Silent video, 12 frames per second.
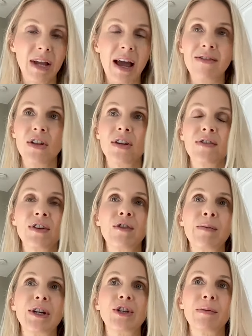have a lot of
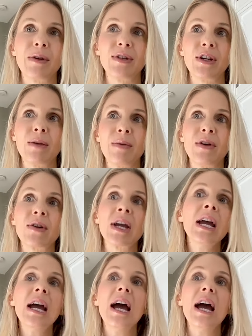information about dairy milk.